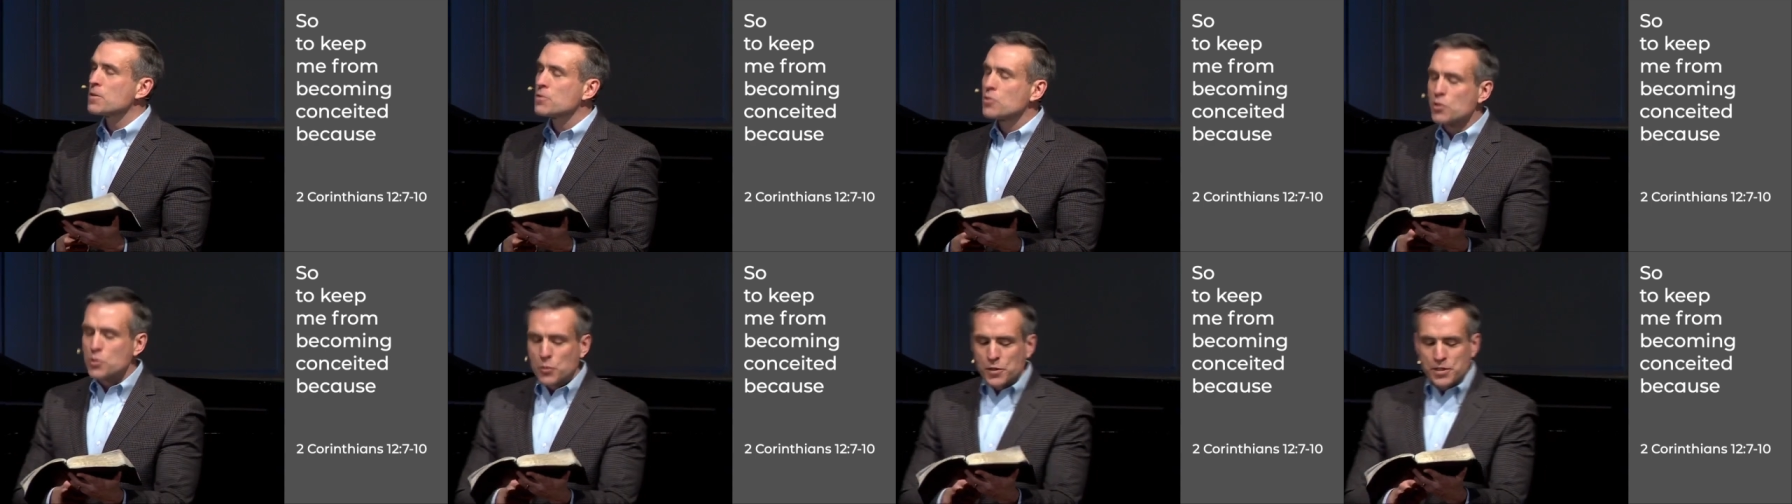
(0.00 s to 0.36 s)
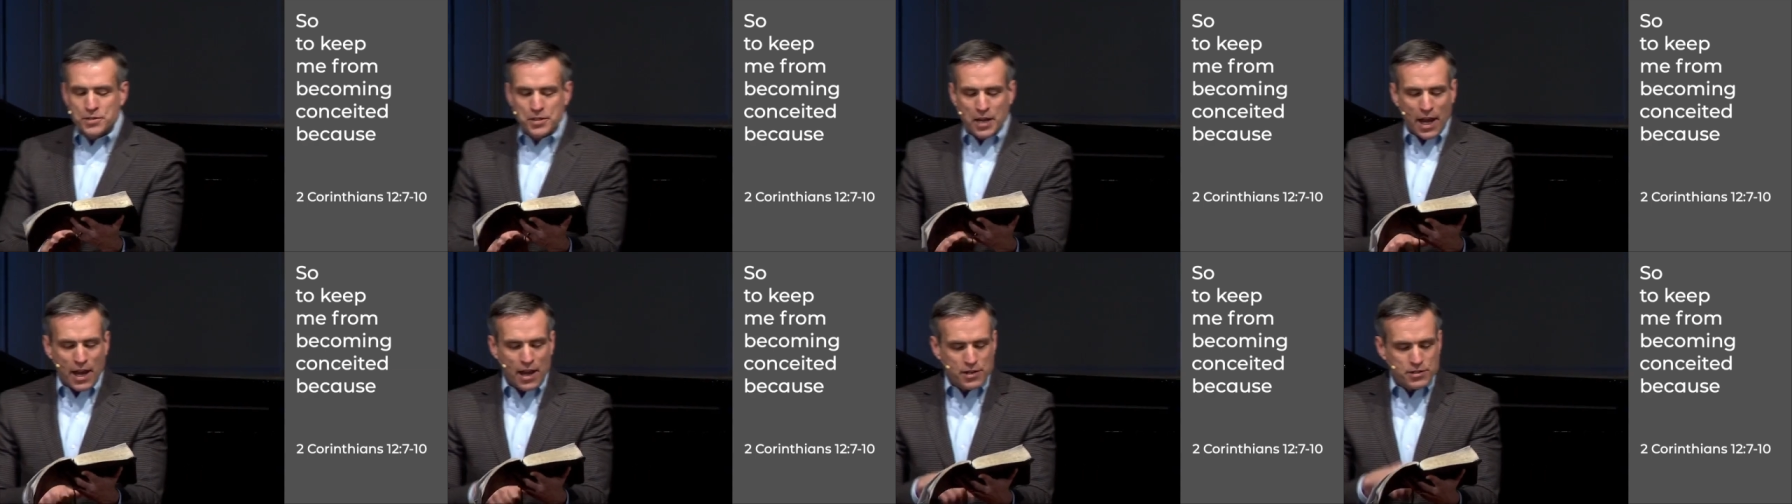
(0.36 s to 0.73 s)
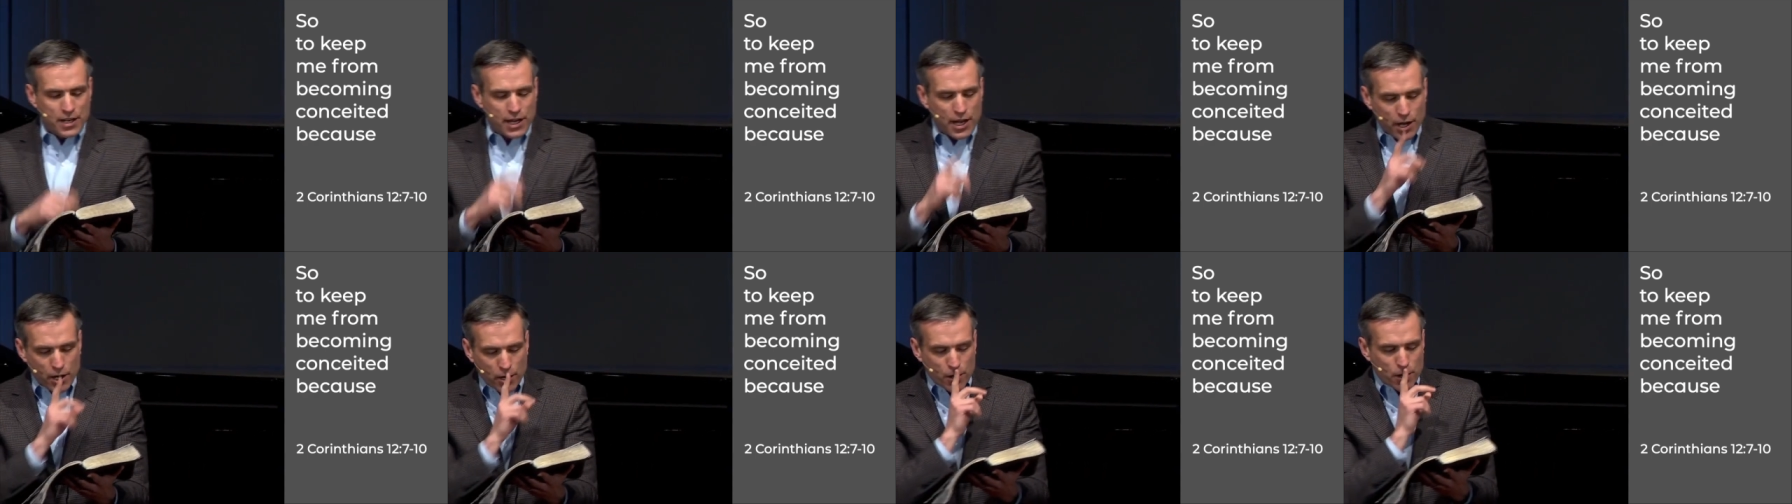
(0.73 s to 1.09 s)
So, as we stand
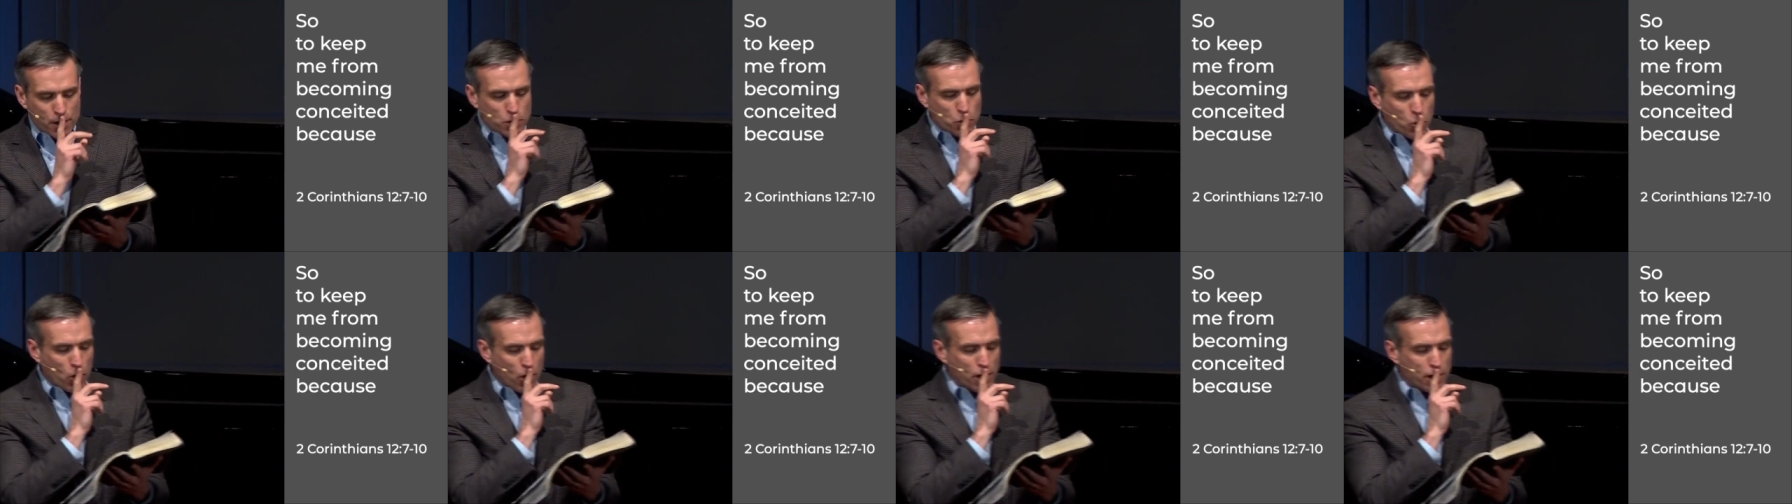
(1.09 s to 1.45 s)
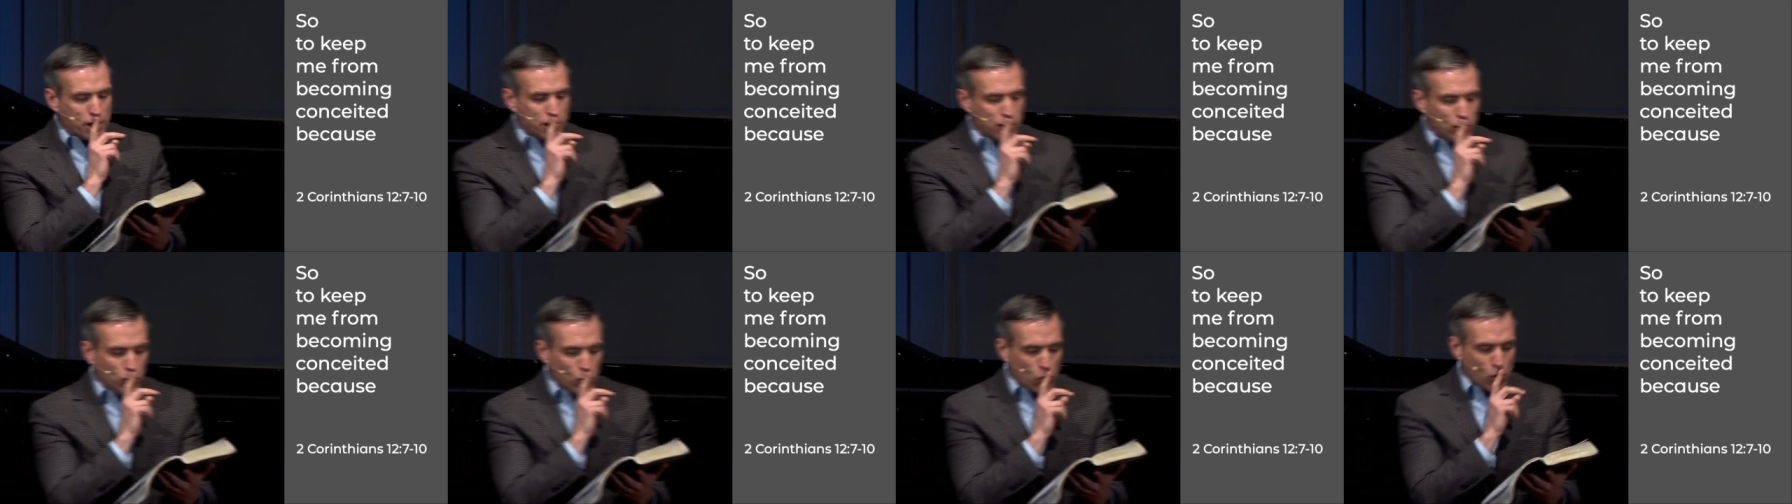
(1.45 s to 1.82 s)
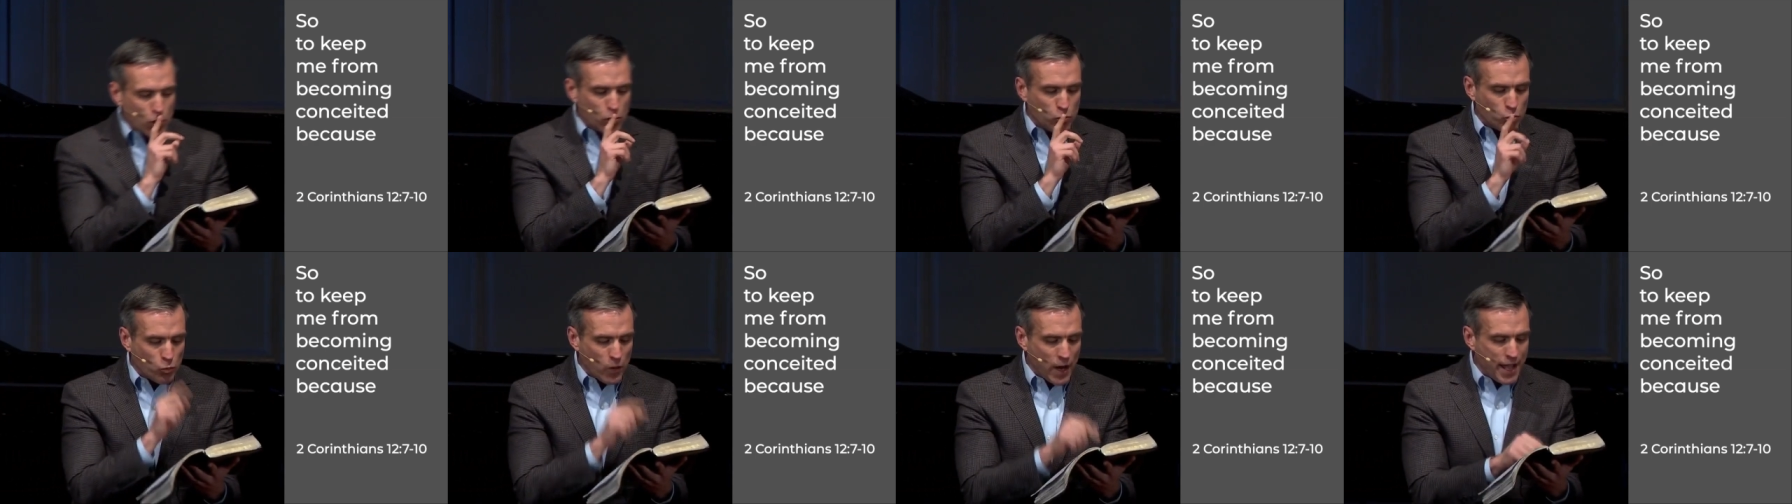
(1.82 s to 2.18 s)
to hear the word of the
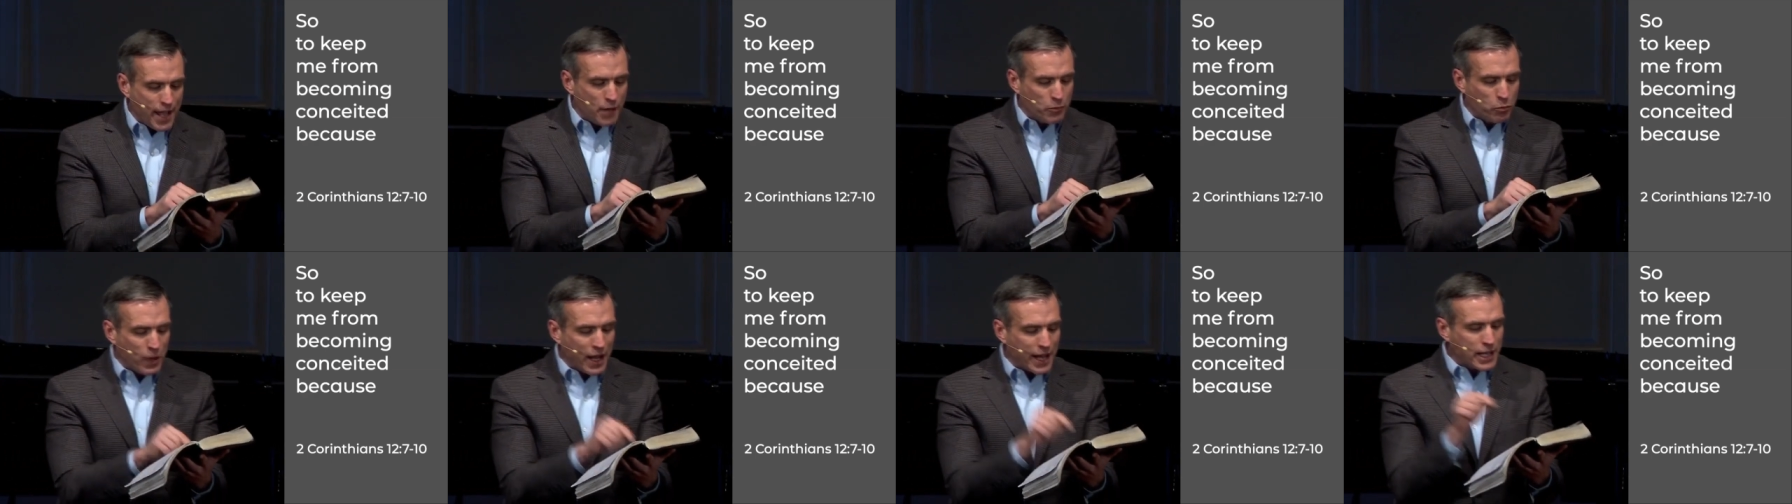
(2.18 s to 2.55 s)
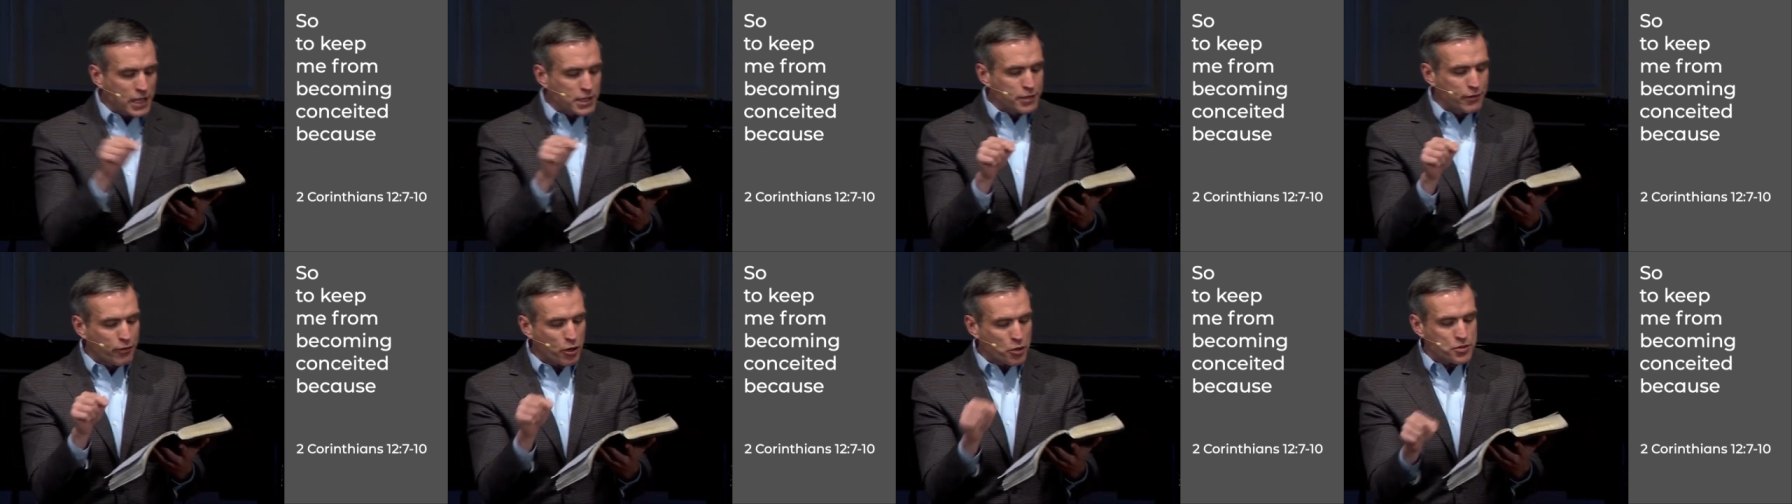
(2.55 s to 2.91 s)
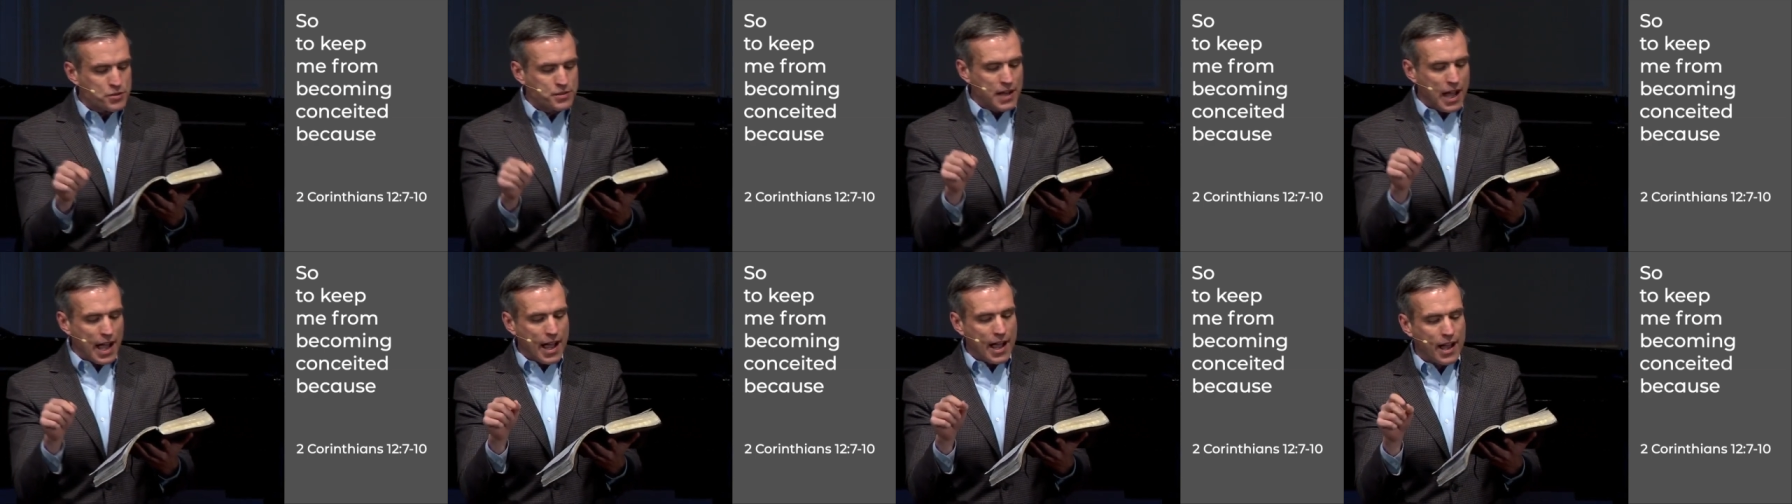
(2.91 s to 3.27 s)
Lord read, when I get to
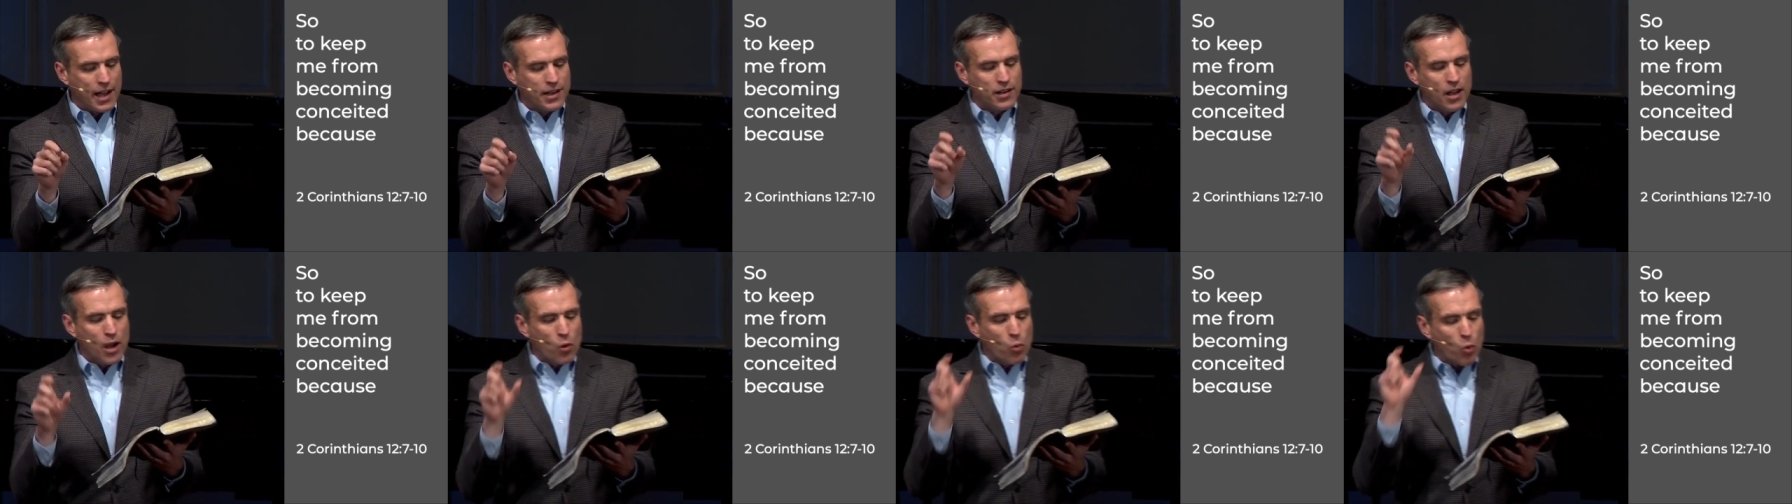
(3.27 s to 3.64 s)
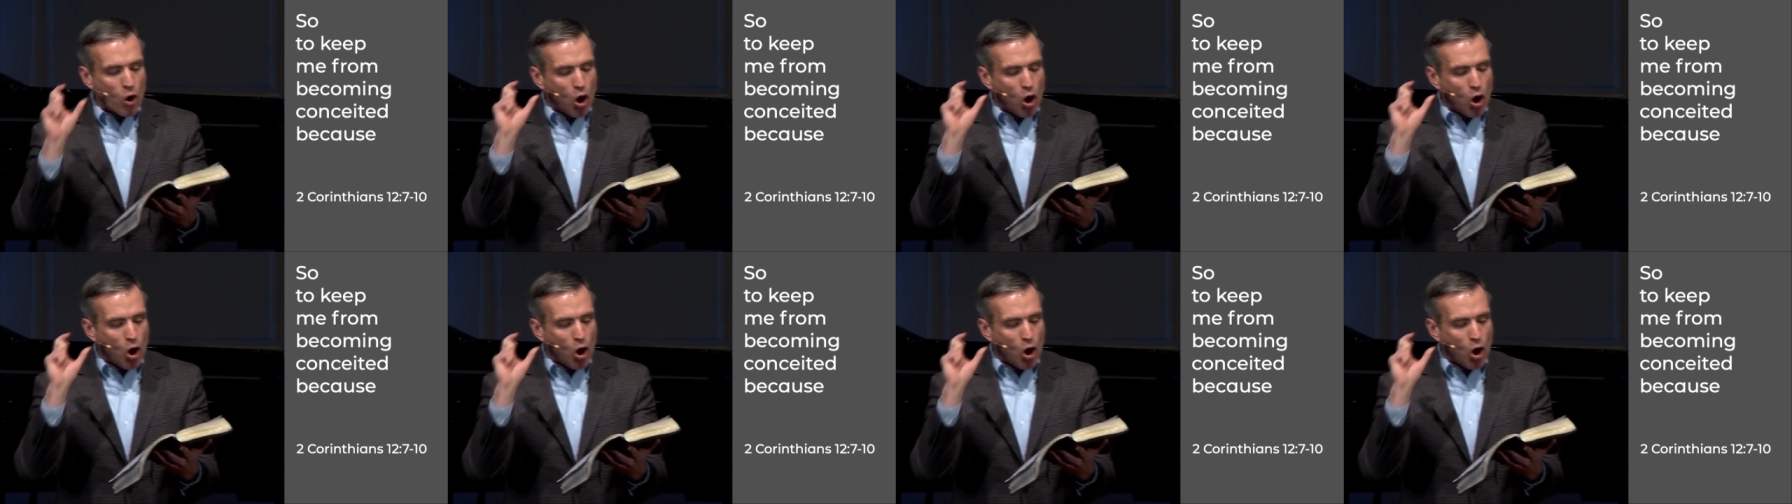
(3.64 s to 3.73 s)
verse 9,